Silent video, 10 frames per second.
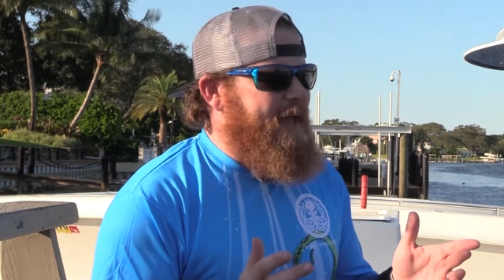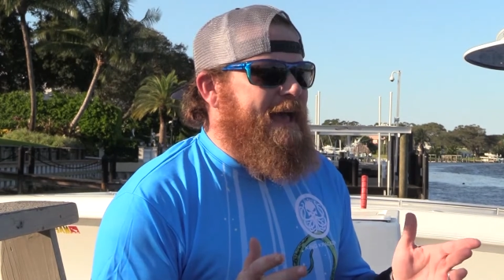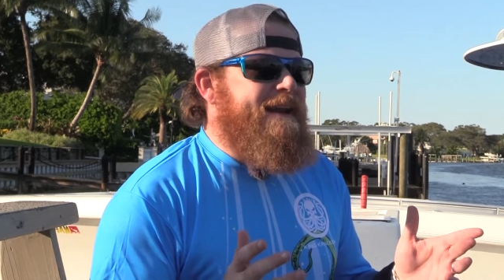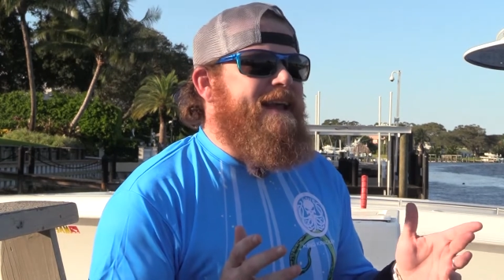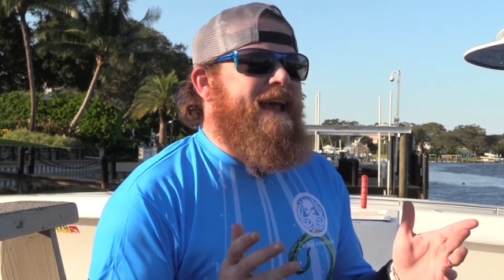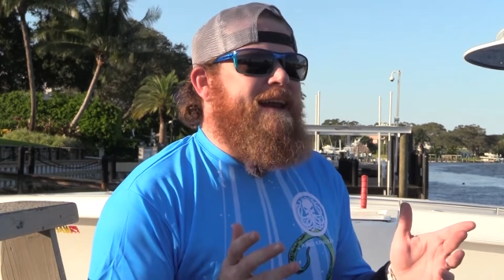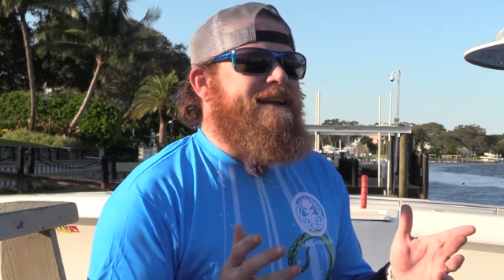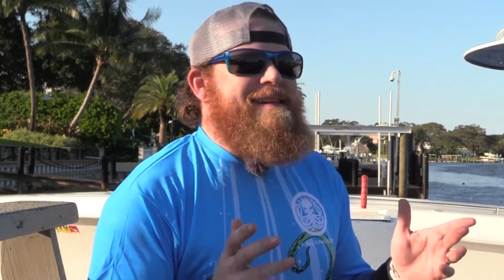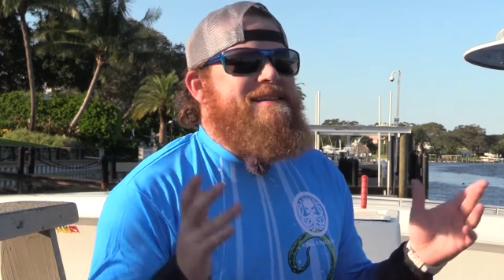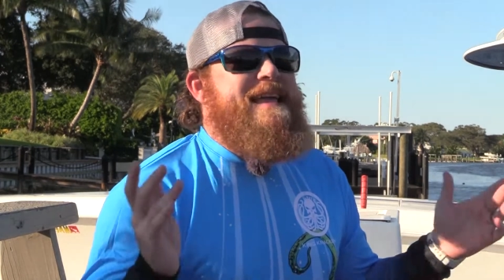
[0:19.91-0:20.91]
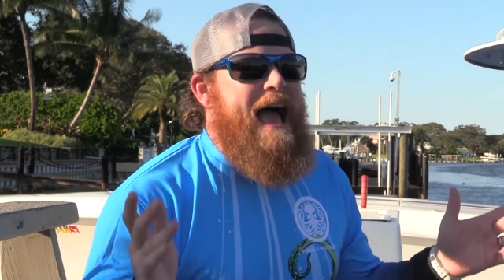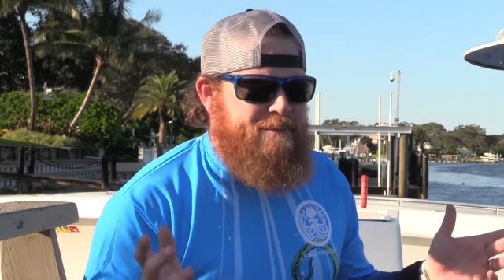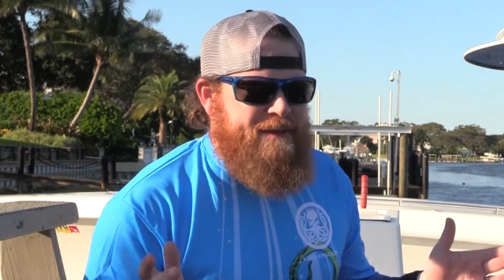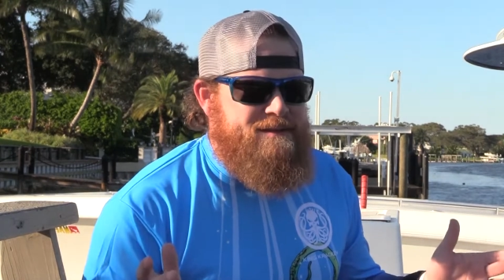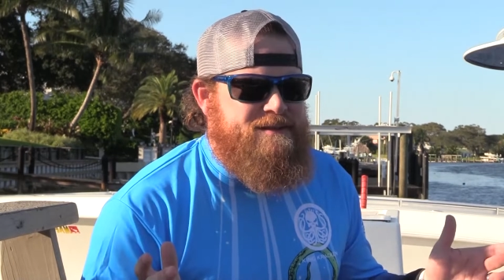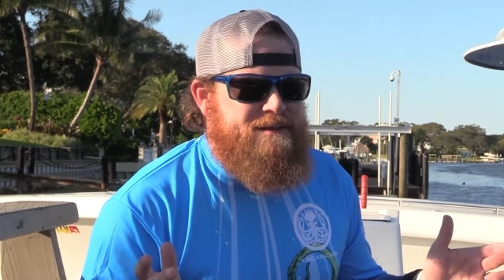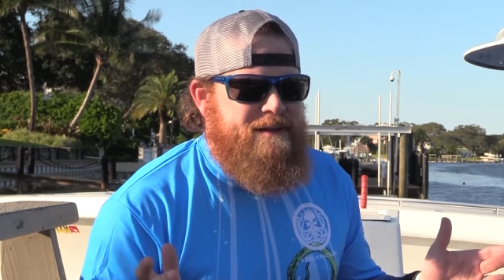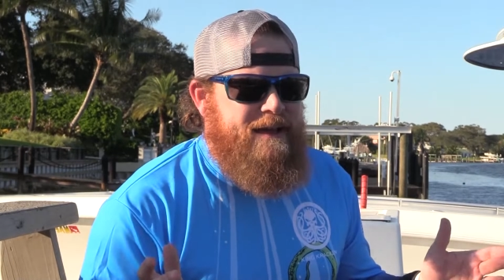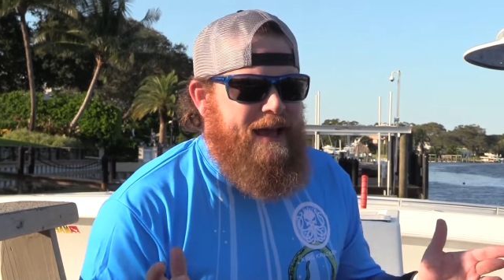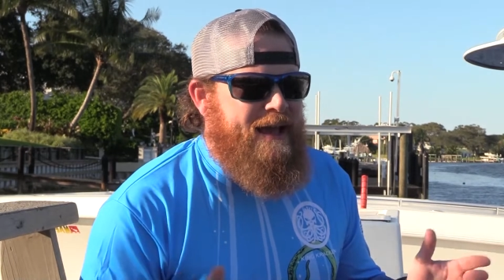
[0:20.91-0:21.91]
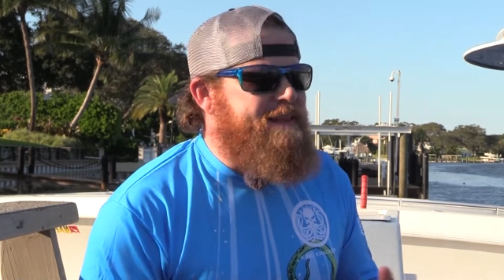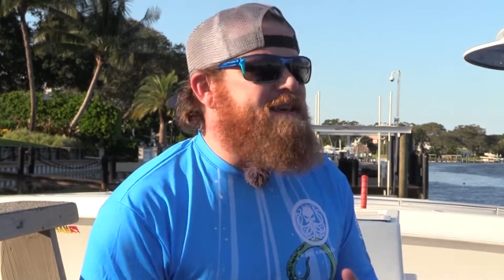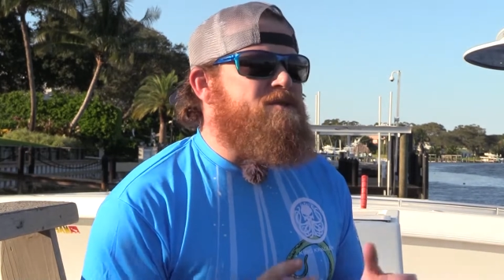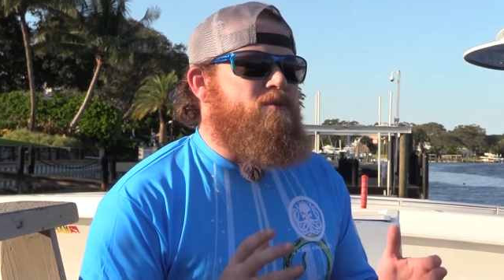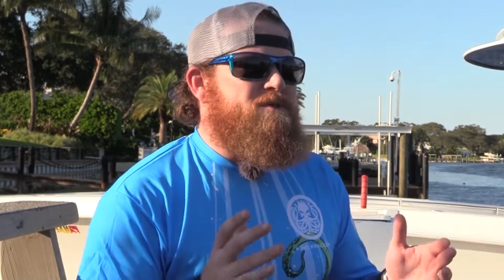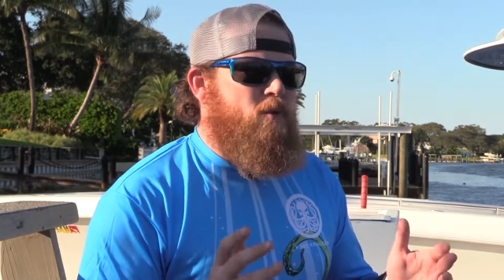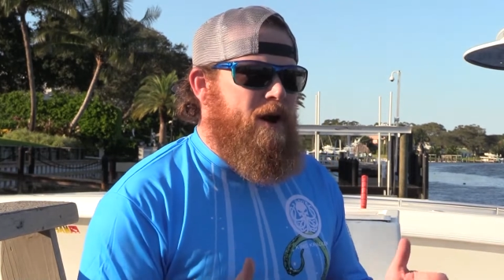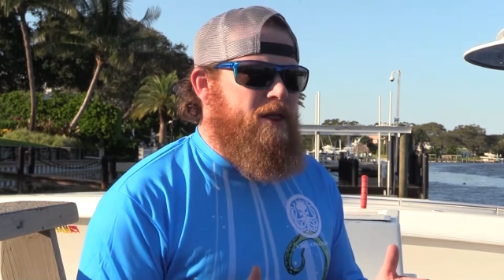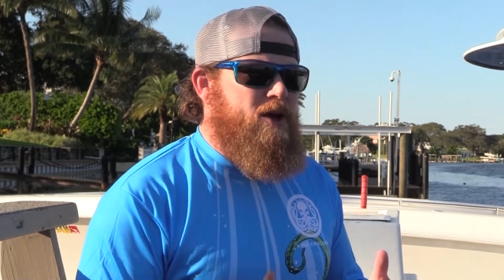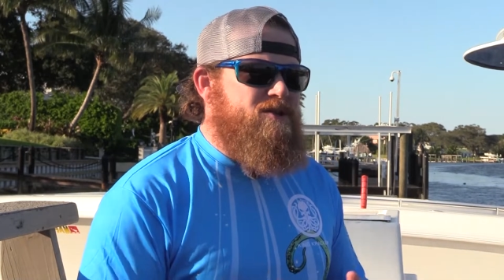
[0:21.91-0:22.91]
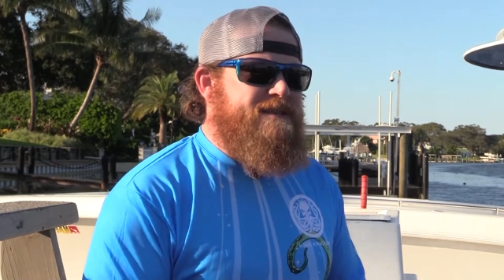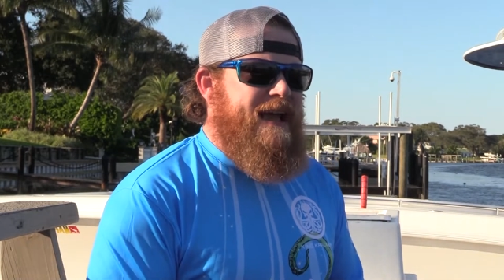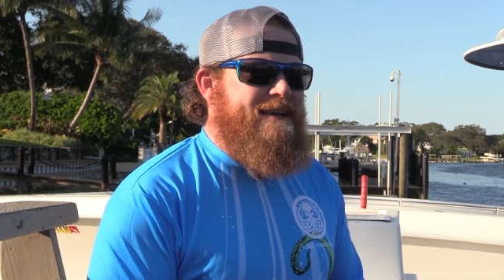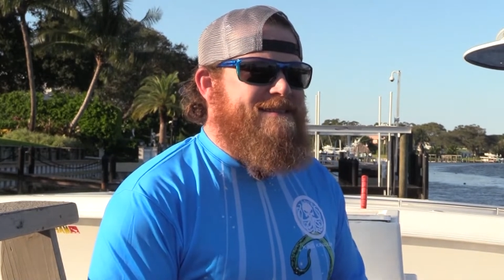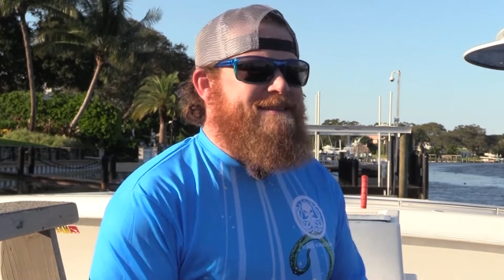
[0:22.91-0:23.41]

and it just happens. And this was one of those days.